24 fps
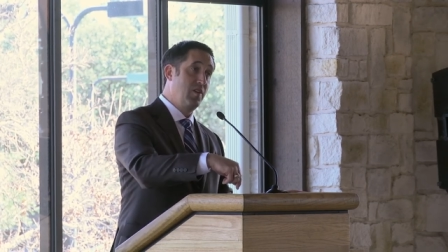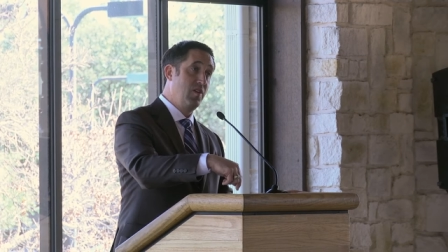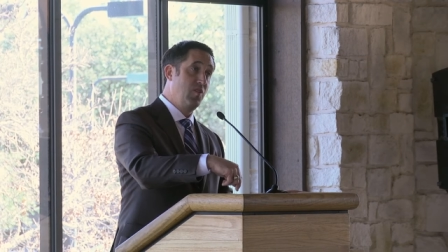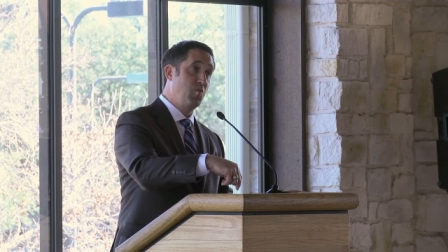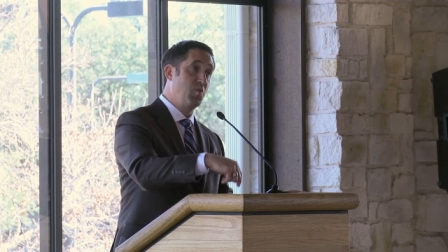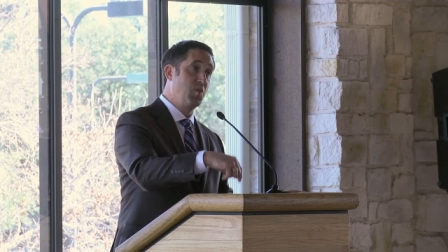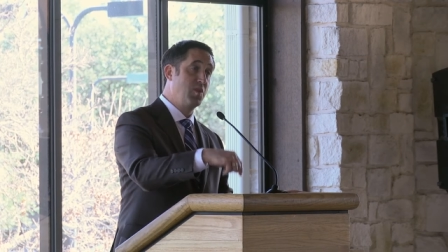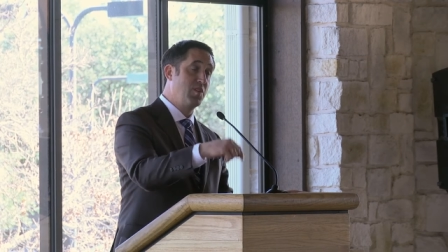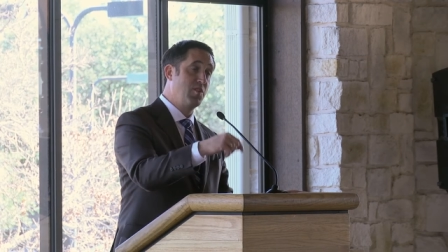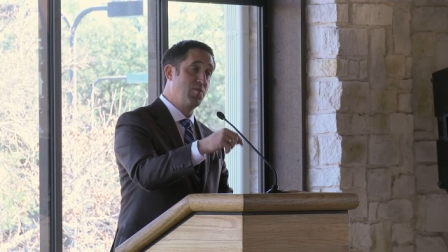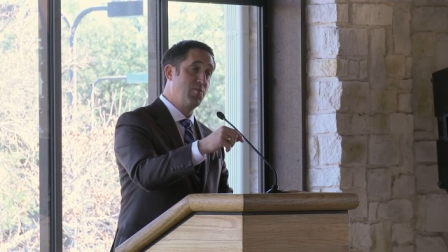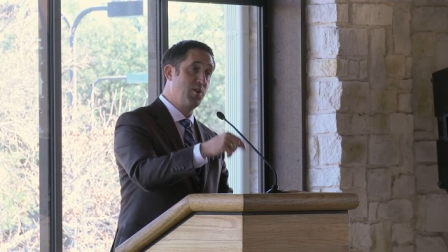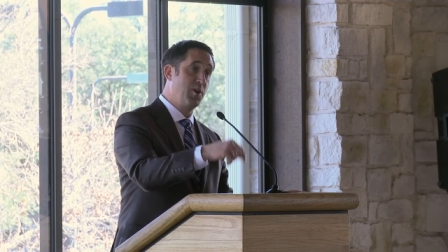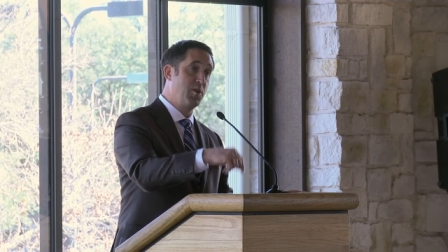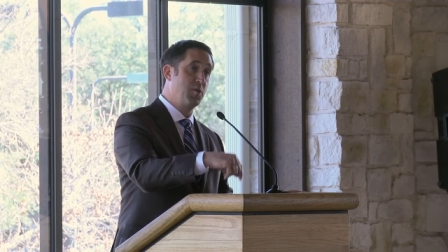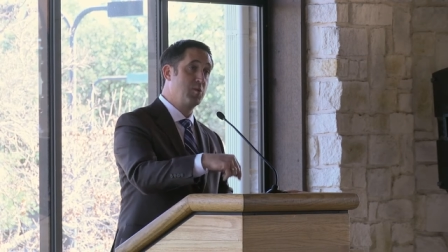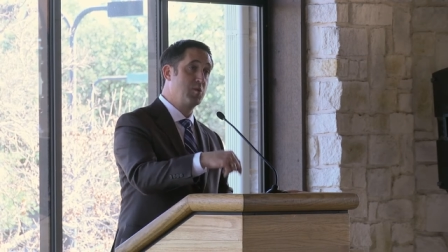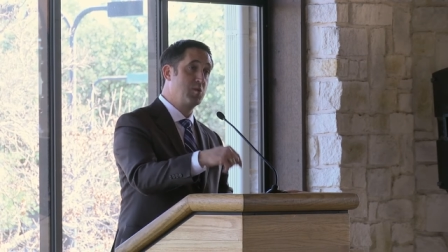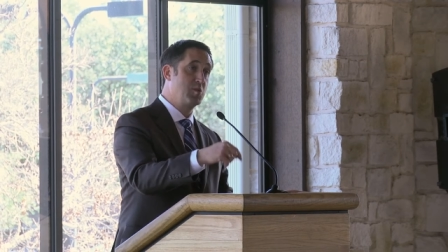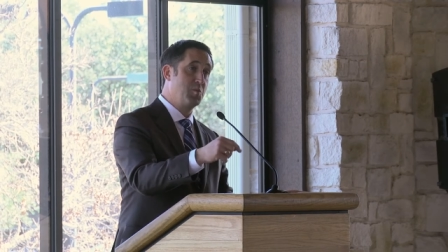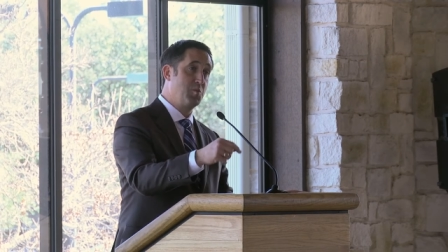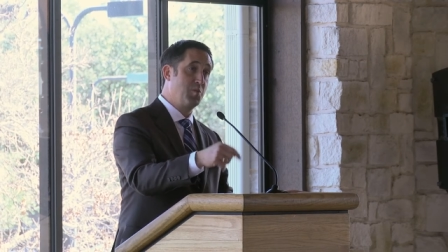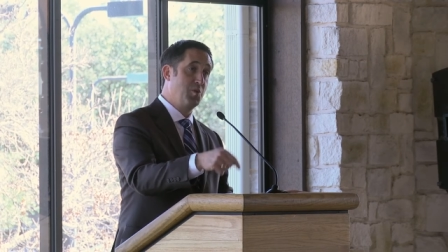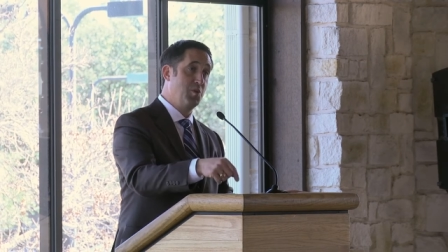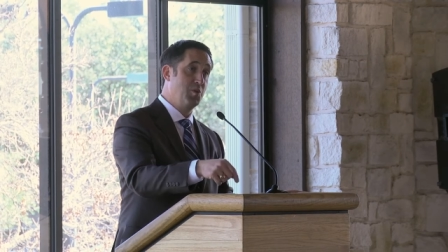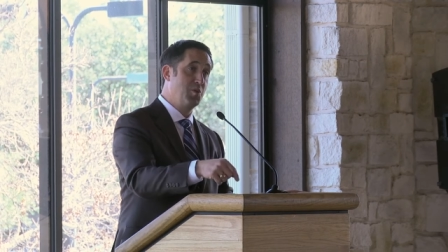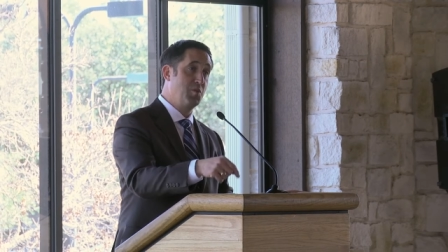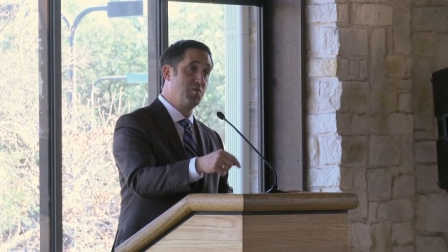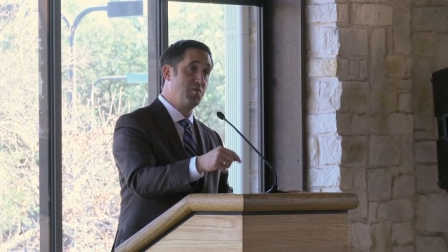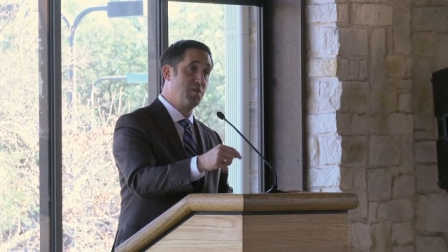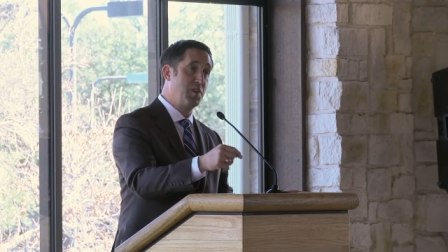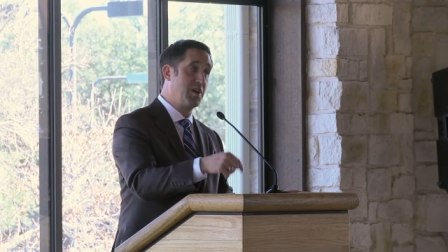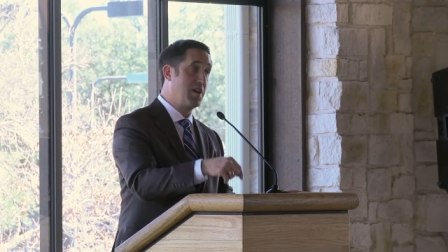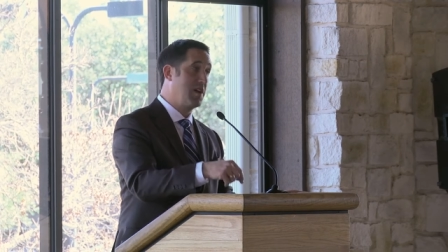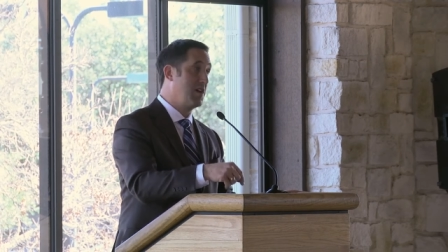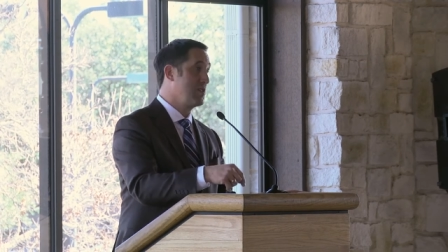when the voters
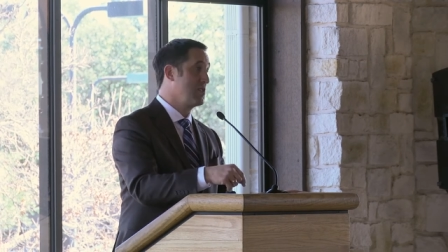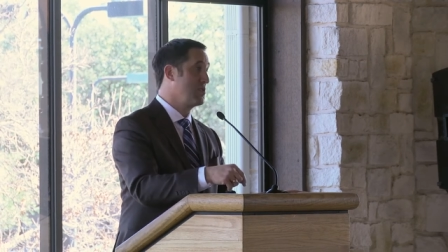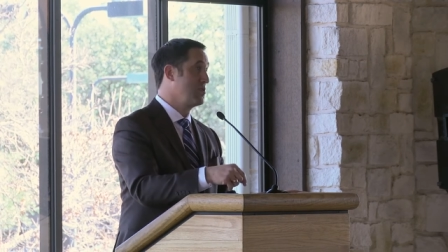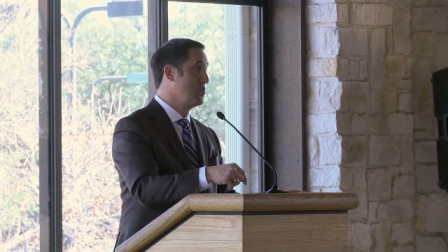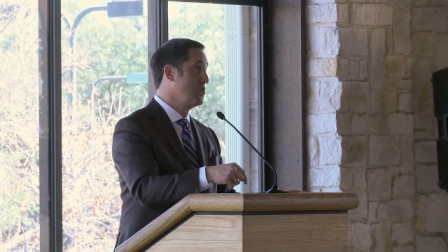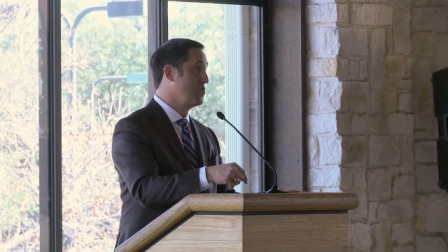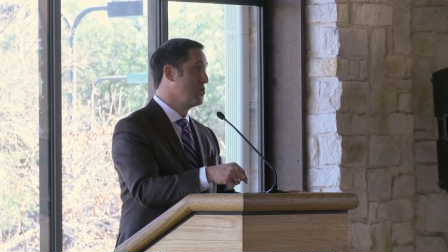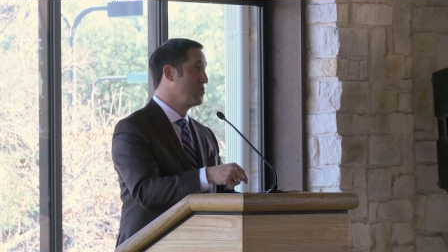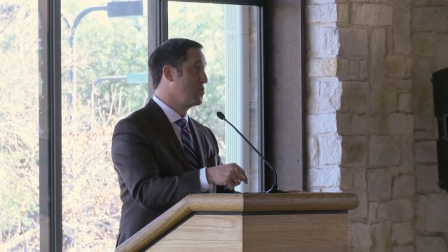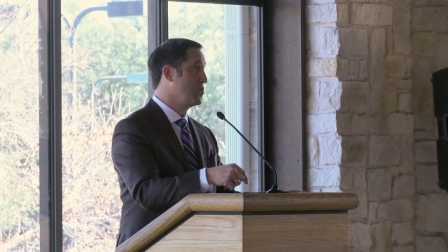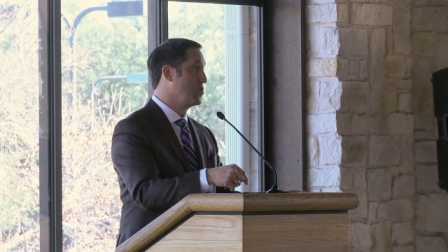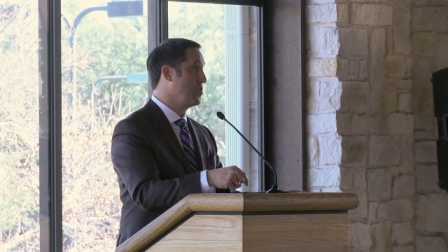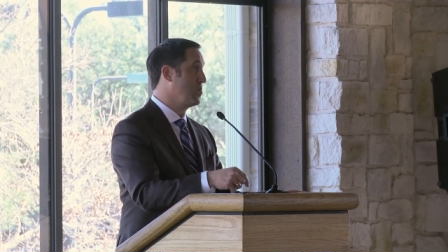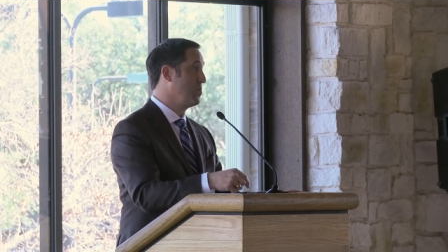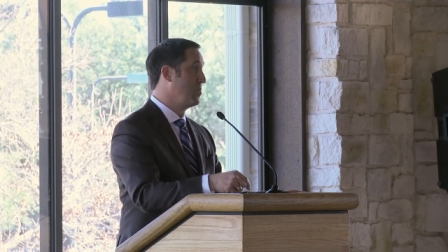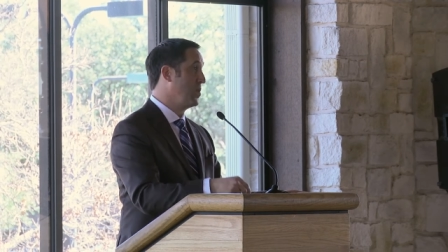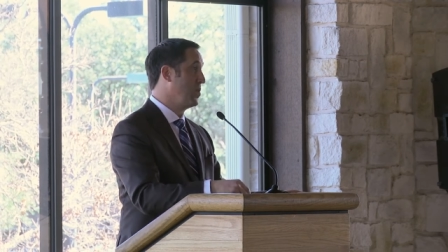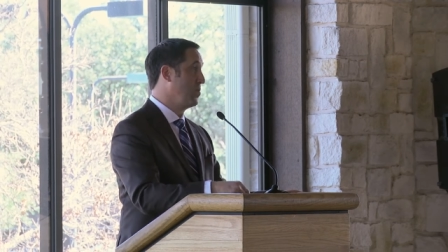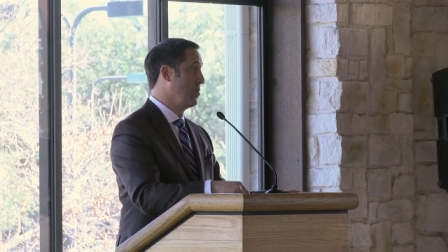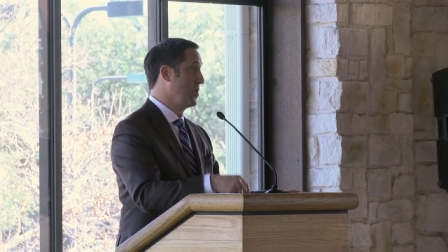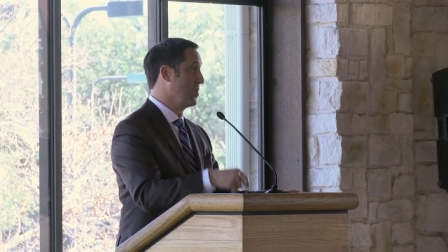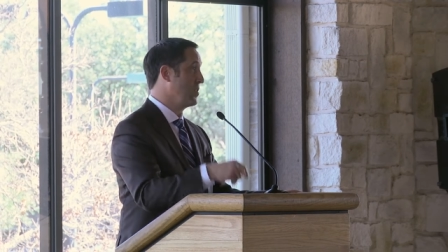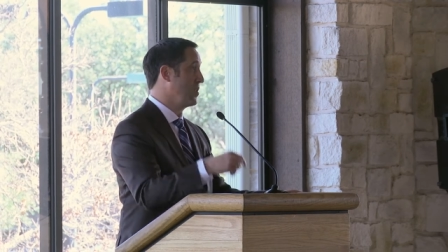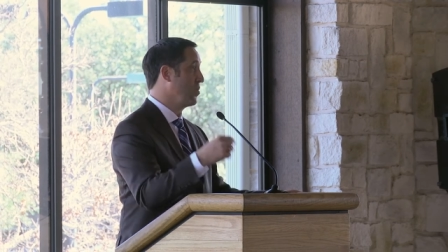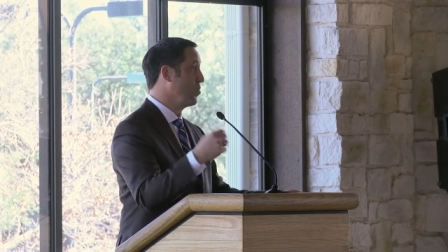approved a constitutional amendment